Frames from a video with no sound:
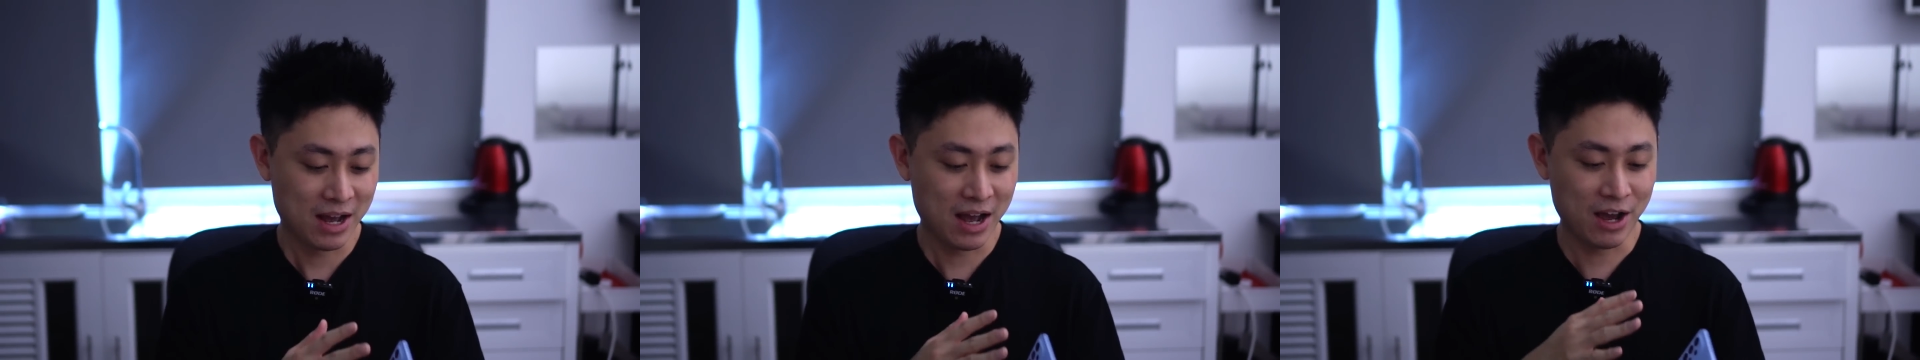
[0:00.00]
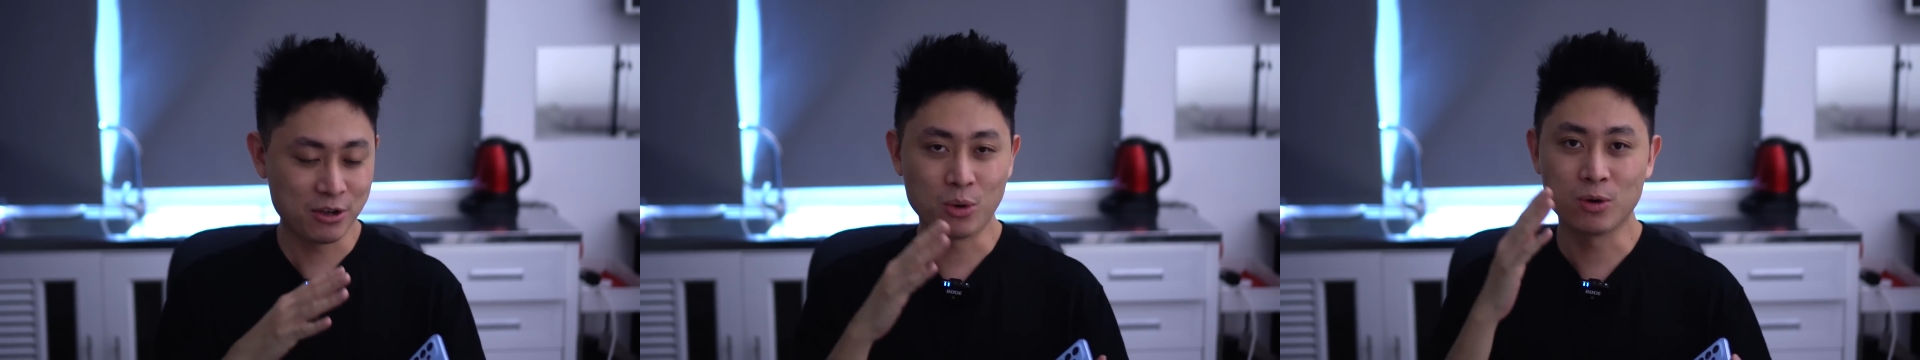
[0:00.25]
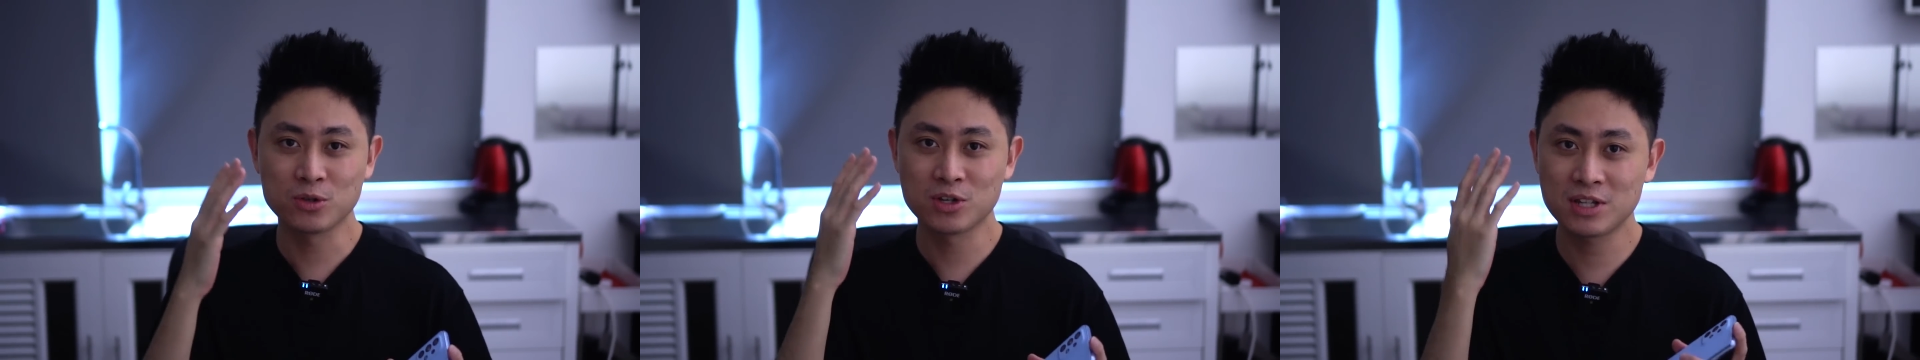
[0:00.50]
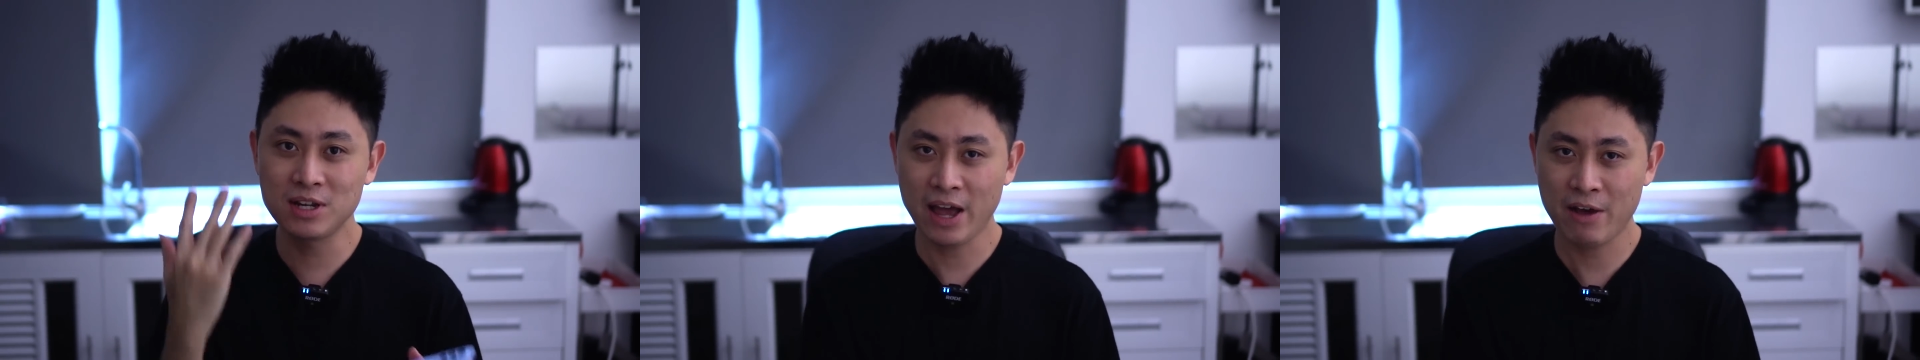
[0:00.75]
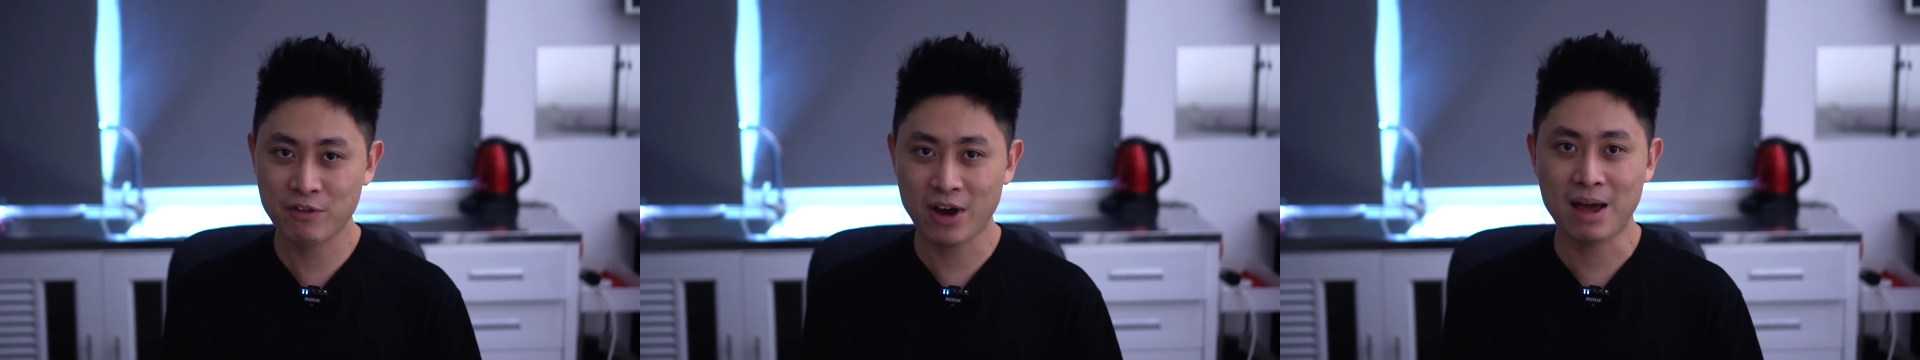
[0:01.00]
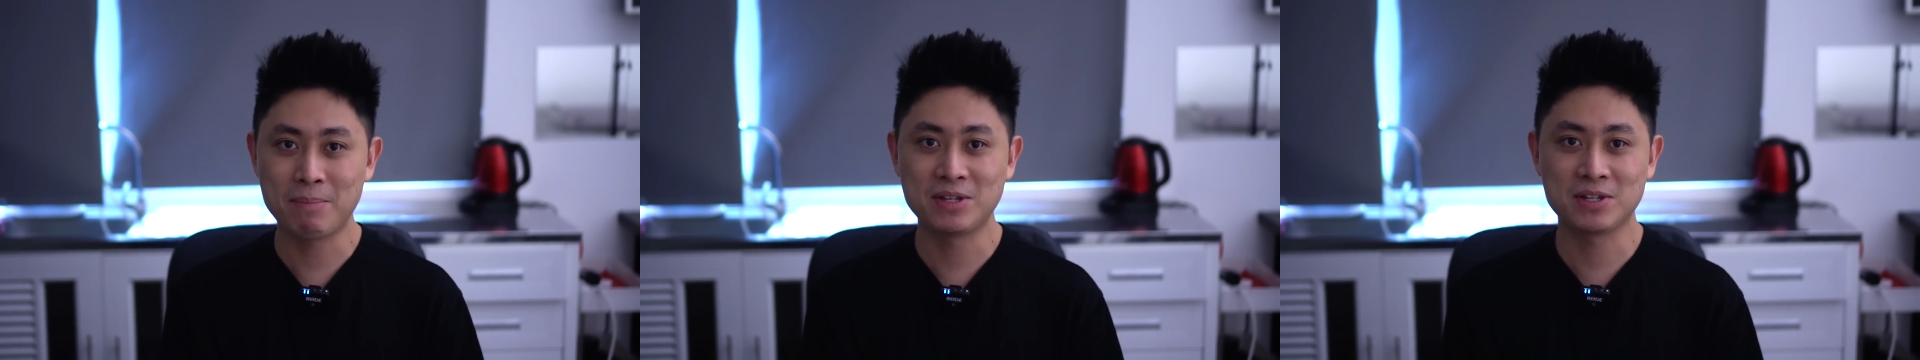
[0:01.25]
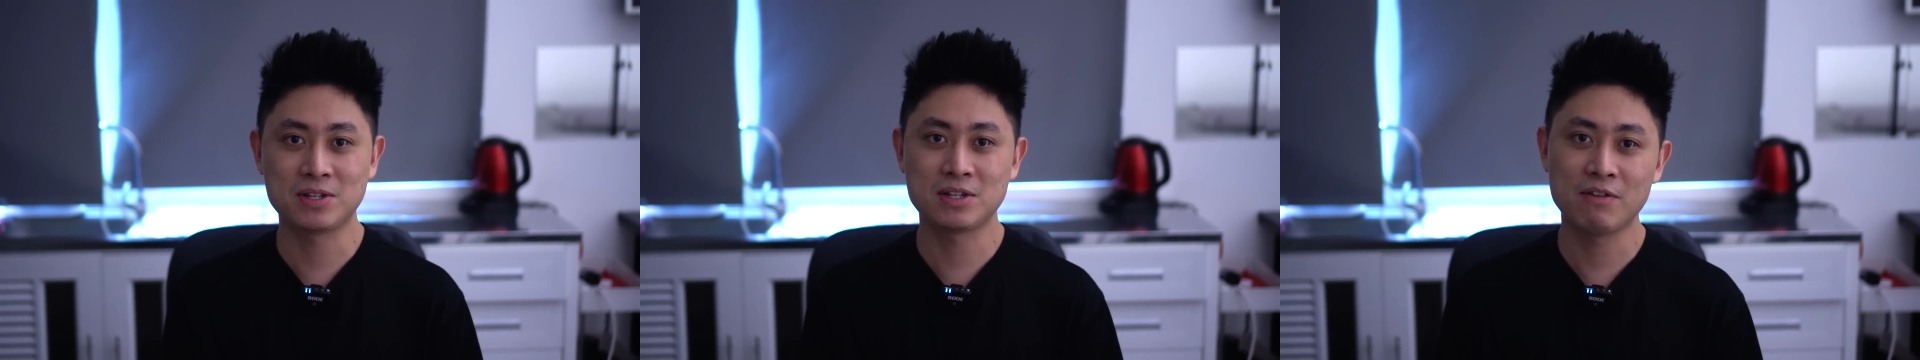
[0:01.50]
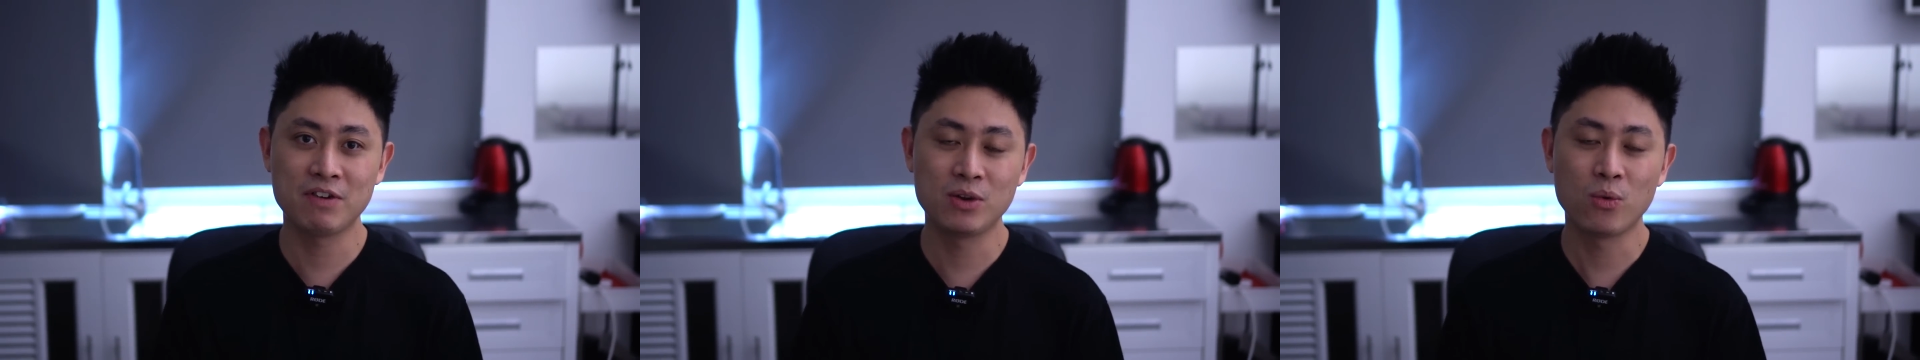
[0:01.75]
You also still have your
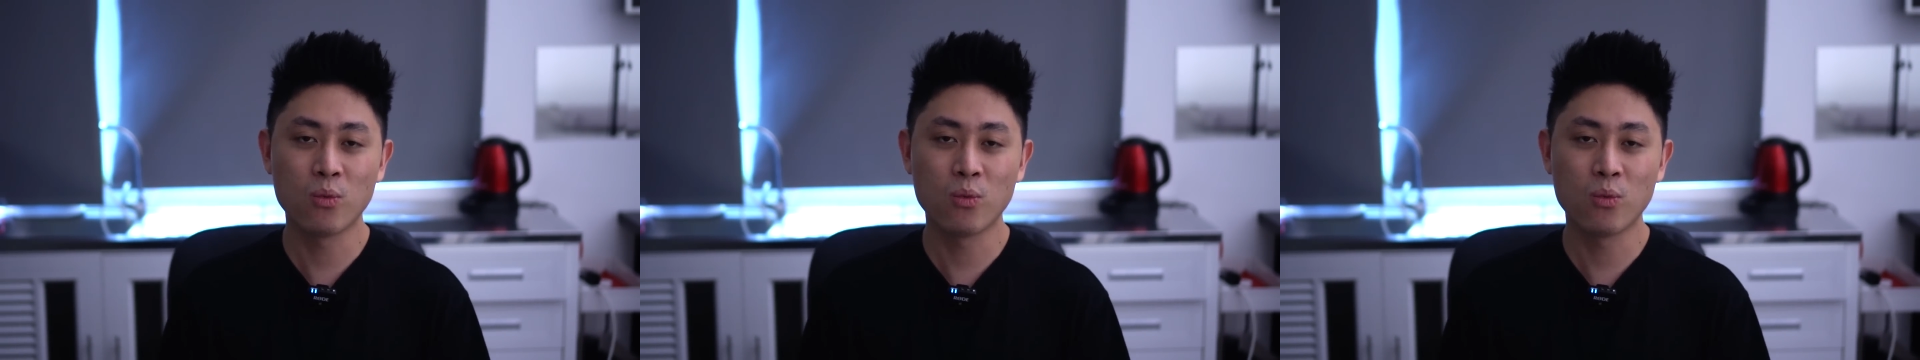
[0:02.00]
IP67.